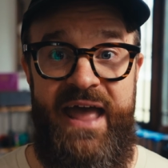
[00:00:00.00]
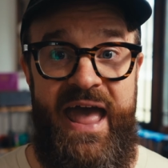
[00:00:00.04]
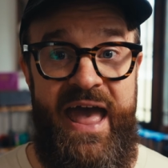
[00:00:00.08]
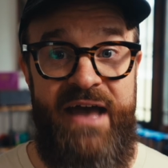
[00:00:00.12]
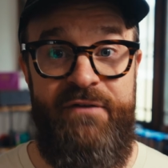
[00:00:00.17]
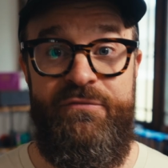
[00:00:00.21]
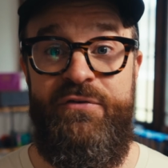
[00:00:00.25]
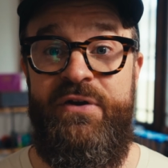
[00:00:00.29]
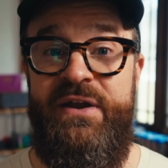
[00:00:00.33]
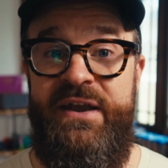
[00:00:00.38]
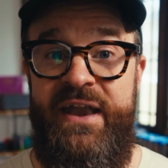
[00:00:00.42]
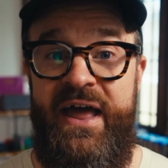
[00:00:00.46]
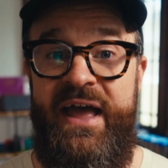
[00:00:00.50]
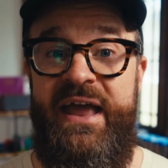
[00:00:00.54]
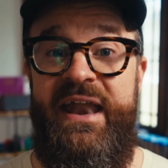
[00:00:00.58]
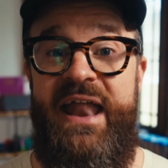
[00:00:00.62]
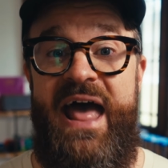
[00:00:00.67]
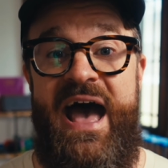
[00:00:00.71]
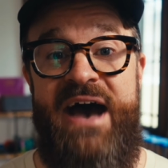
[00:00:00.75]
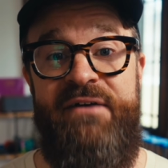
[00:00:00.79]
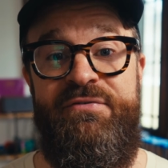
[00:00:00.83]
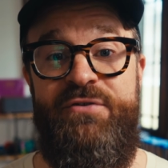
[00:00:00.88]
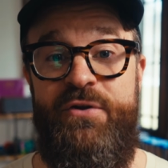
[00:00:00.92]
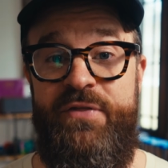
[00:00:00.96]
every night
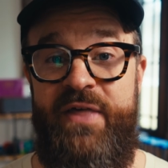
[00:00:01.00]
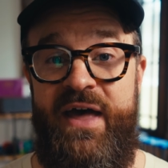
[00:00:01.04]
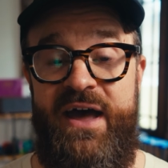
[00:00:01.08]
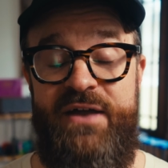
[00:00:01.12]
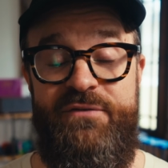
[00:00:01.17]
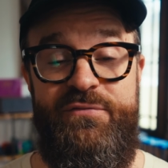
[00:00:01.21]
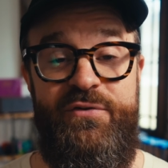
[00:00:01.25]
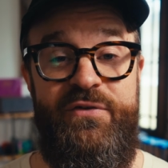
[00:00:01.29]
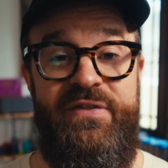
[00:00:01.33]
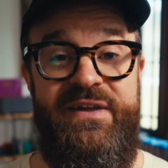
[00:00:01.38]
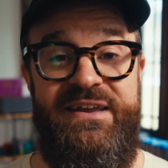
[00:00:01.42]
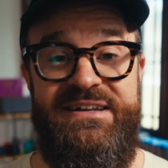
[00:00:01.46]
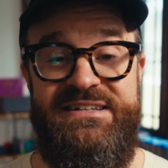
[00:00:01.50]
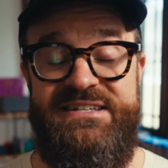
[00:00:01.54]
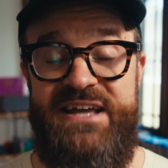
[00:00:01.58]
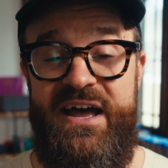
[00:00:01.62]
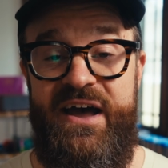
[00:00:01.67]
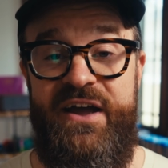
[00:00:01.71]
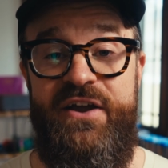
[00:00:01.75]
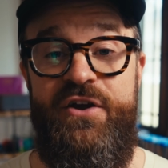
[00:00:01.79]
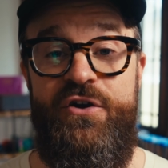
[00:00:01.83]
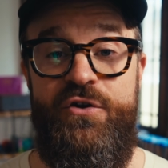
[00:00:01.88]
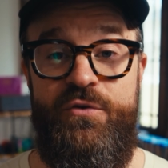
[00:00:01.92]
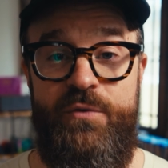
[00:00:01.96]
after that for the
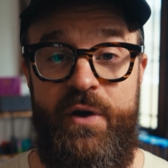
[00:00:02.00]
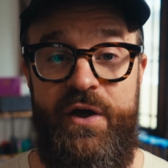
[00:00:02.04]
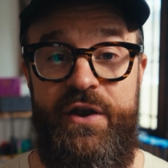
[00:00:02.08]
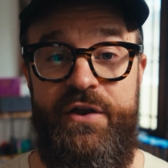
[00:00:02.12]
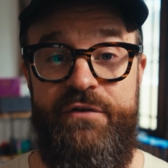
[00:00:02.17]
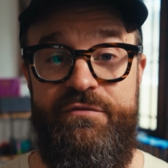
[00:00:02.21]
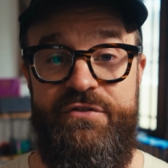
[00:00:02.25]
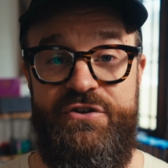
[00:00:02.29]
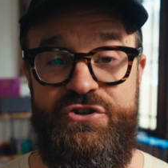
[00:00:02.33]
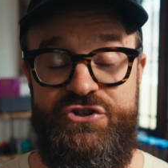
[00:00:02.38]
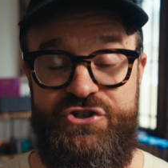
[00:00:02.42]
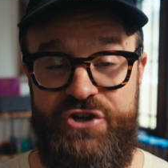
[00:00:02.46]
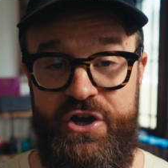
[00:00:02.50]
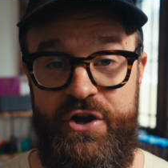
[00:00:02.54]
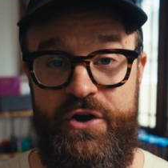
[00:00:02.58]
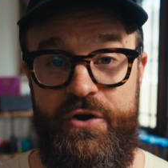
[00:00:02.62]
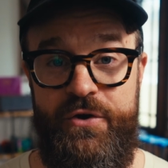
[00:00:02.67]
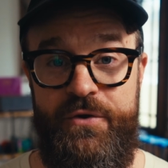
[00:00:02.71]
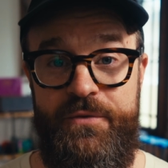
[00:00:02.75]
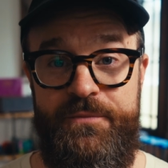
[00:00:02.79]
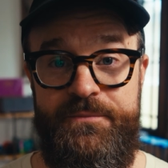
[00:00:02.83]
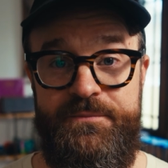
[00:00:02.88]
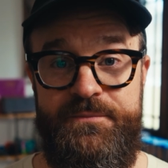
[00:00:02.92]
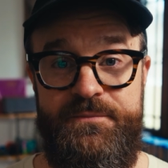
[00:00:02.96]
entire run of the show.
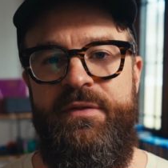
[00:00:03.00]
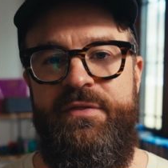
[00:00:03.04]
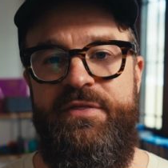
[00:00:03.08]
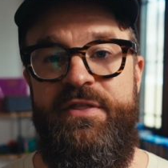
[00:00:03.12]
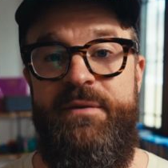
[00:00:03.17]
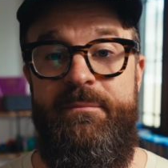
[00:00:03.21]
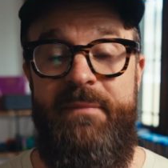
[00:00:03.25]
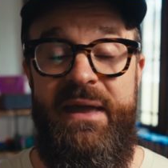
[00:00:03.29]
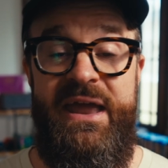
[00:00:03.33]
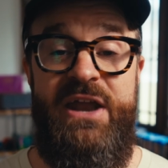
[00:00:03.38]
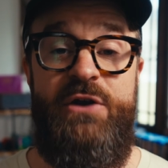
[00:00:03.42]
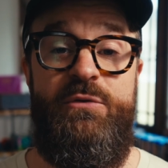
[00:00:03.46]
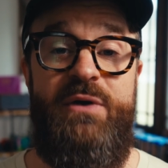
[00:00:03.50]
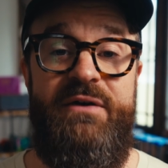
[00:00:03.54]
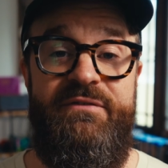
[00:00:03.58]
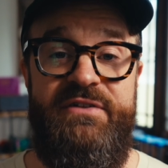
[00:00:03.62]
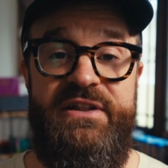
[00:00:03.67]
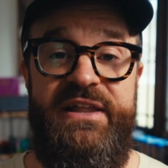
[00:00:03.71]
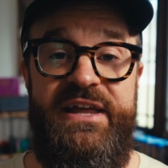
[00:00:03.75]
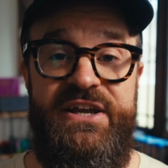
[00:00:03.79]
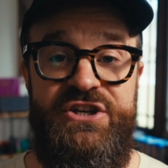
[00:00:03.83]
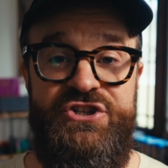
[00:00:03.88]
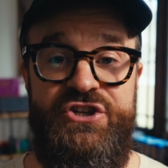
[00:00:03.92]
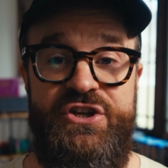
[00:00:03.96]
The main
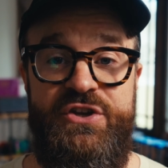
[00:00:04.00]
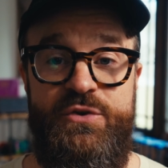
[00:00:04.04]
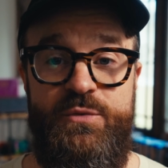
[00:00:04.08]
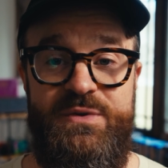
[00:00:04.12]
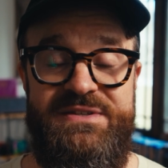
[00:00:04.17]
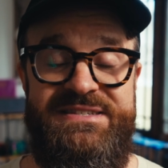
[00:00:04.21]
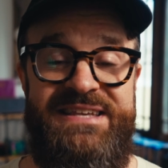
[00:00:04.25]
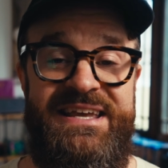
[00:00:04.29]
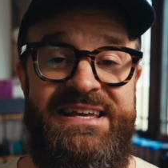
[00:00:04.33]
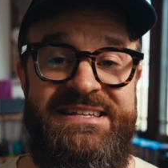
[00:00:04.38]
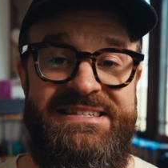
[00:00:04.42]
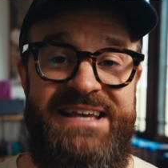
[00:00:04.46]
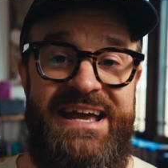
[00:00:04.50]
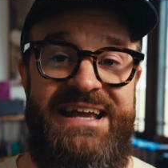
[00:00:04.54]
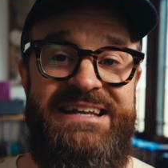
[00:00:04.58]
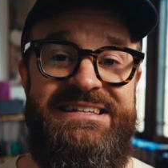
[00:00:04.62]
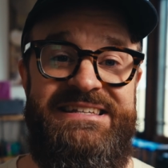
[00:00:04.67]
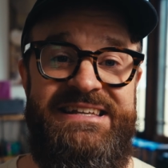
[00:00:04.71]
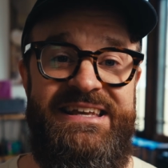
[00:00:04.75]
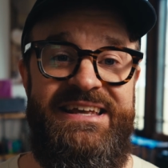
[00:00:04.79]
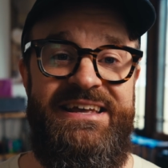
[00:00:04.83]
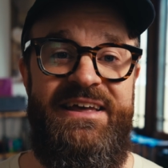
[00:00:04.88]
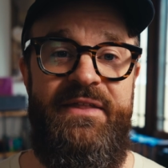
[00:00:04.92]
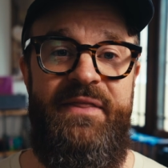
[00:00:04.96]
revelation was his
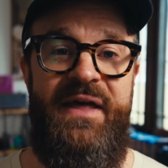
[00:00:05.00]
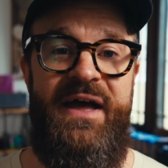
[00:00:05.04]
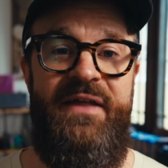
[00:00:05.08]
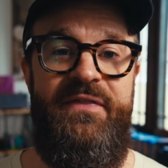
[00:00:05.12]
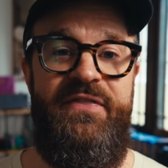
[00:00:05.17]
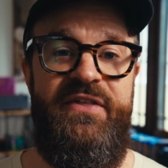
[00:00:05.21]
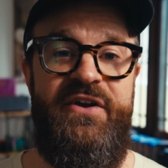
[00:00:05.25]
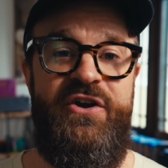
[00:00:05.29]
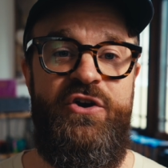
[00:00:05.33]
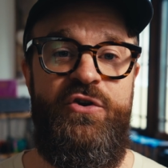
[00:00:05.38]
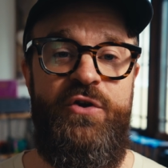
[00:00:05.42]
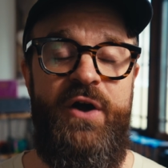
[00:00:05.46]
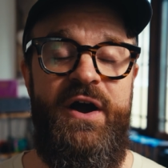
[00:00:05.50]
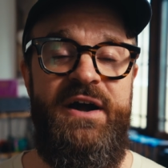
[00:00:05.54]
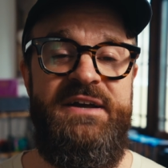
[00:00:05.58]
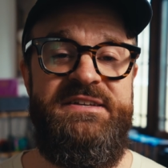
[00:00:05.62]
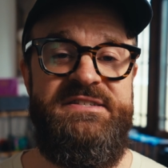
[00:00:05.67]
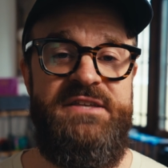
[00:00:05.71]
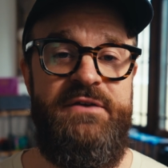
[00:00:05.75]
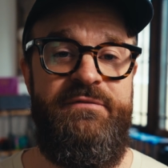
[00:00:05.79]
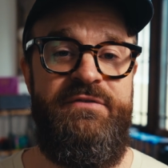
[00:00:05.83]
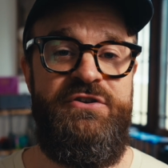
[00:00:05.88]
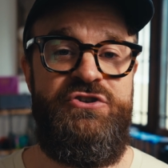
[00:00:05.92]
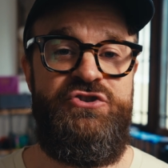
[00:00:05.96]
idea that the
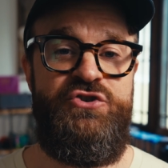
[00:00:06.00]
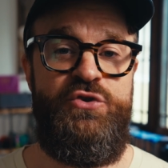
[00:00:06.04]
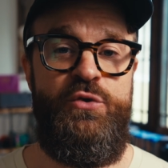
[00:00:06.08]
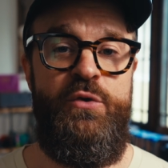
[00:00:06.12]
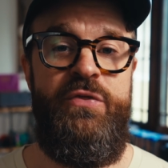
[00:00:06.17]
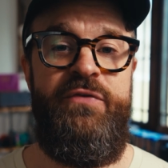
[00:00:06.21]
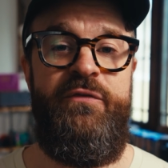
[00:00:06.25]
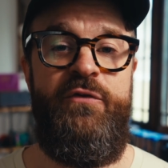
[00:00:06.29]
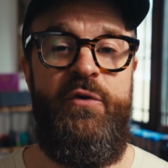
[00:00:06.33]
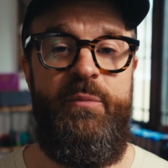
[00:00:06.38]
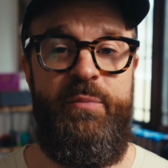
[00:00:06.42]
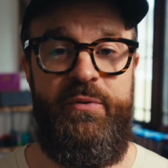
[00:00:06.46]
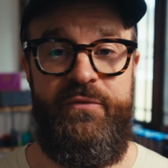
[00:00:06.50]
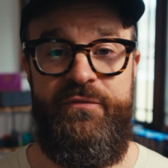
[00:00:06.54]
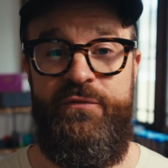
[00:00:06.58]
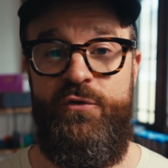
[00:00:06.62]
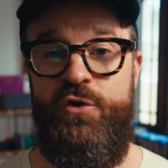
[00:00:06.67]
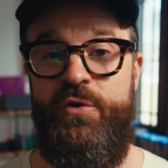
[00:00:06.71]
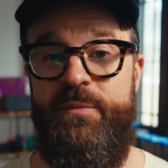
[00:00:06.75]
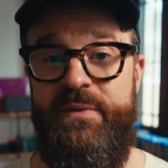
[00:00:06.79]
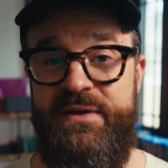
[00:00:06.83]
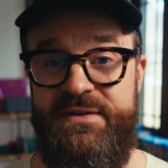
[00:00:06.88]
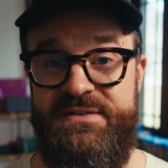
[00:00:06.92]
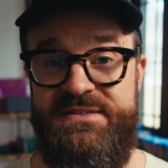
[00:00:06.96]
crux of a truthful
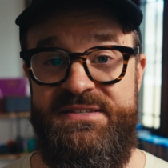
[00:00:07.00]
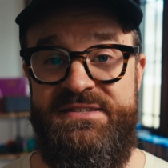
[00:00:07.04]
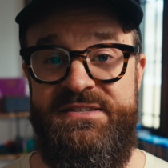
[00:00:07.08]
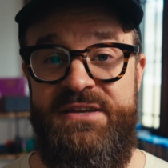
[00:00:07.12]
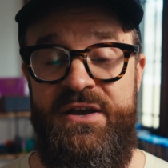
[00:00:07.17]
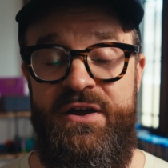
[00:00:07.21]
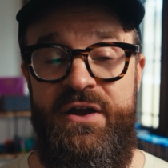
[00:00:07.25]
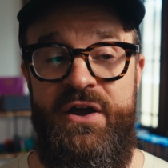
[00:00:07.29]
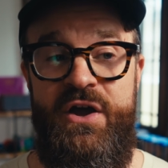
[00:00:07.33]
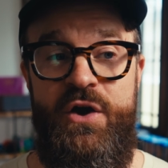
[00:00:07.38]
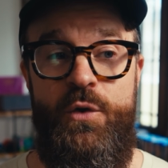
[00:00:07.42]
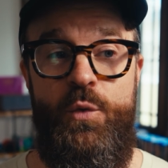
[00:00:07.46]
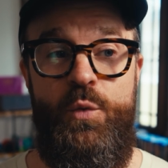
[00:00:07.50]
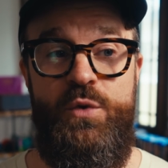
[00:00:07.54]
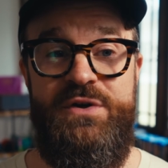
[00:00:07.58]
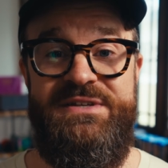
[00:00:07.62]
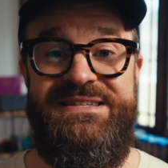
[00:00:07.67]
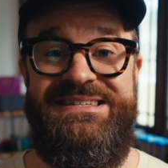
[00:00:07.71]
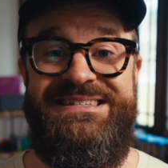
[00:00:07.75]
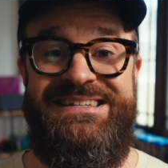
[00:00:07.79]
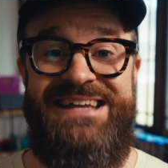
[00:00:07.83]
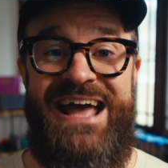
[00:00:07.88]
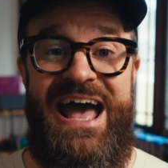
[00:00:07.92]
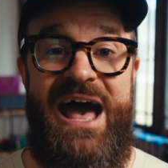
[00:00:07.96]
performance
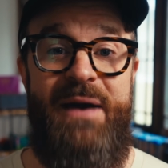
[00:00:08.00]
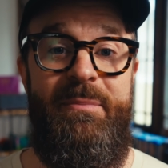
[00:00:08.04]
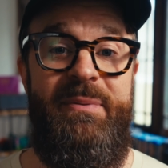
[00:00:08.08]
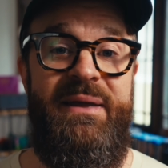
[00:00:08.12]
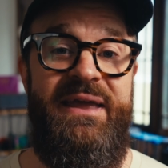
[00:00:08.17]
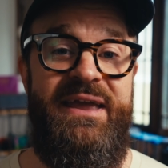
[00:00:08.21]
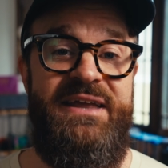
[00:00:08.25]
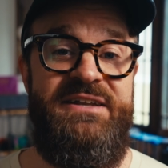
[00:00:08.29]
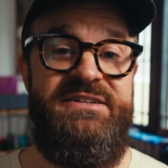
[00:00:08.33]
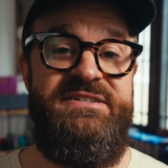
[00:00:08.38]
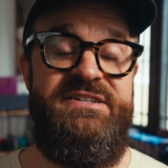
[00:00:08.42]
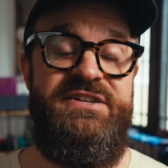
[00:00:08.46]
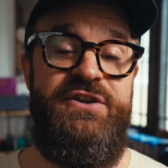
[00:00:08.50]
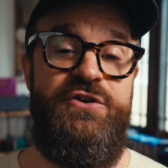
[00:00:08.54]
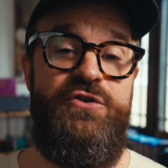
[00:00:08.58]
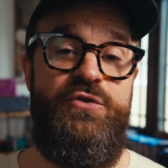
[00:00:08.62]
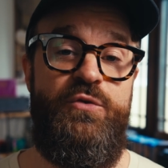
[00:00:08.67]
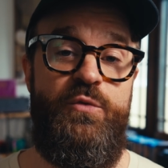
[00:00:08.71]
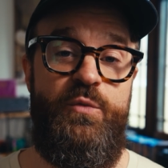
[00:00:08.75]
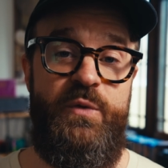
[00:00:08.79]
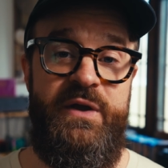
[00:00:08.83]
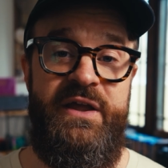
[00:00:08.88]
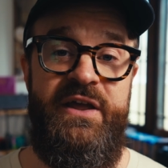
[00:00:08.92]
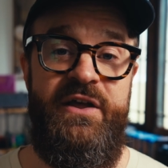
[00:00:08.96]
was tapping into your
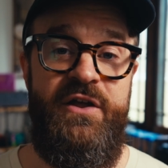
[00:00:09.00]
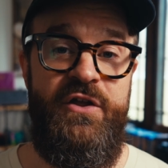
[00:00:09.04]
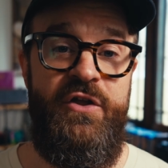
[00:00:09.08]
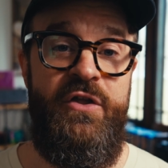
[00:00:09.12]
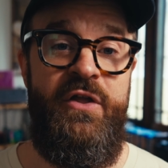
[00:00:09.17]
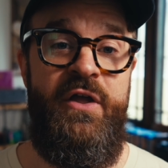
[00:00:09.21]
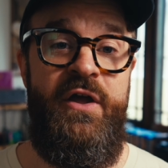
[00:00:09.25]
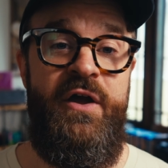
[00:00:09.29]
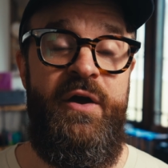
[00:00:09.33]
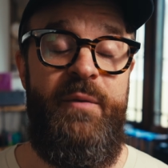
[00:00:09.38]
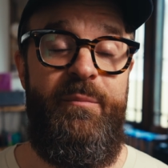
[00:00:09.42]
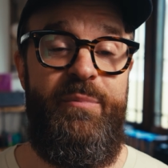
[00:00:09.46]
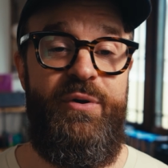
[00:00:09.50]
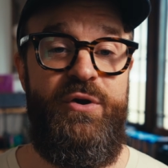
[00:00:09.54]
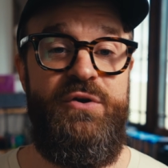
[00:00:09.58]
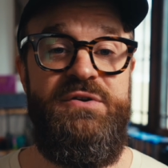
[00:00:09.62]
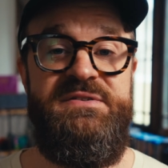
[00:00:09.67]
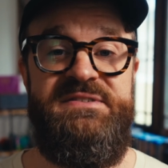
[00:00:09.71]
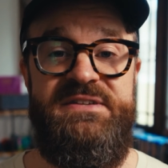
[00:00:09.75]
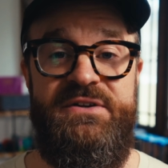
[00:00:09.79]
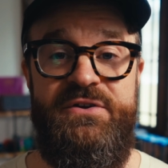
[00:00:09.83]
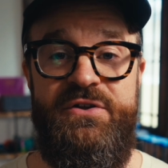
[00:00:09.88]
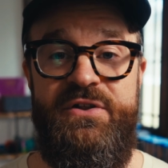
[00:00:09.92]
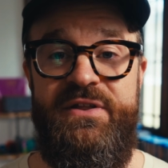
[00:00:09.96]
real,
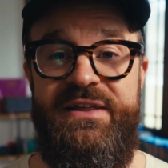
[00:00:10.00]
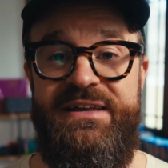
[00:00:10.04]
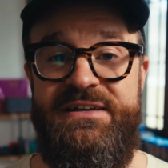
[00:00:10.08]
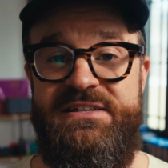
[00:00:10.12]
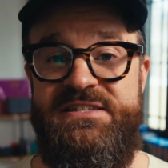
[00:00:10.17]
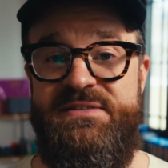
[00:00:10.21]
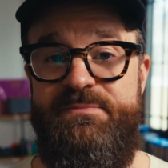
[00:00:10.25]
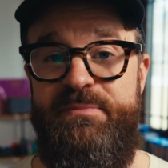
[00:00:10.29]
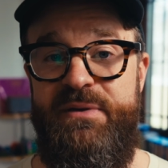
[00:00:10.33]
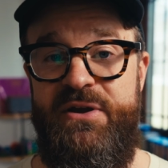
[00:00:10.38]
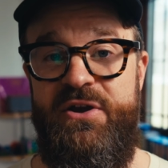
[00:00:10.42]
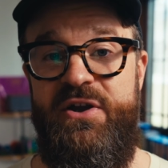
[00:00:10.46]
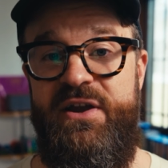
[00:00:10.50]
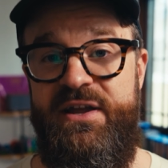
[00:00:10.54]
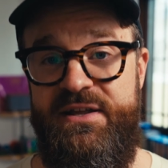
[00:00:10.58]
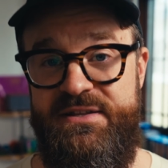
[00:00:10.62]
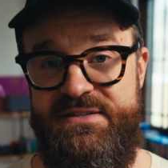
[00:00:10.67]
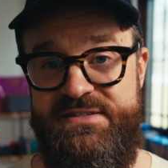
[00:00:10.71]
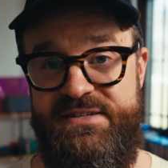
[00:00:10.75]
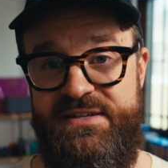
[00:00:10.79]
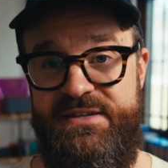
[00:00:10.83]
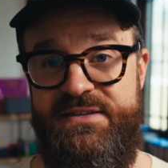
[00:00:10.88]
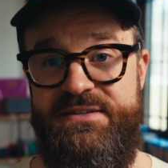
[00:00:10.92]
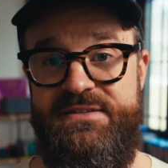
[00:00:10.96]
personal
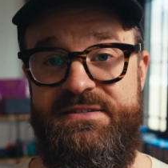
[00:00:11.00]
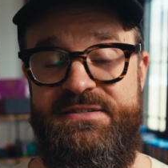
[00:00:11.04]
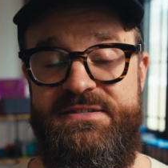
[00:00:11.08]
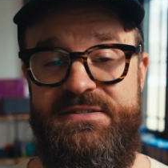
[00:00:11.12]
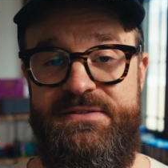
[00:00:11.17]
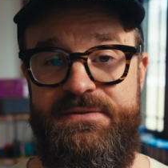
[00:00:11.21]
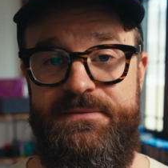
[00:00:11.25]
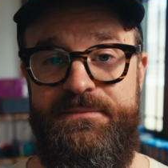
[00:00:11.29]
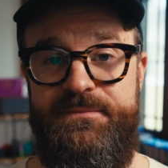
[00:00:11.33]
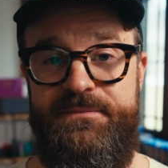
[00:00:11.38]
experiences.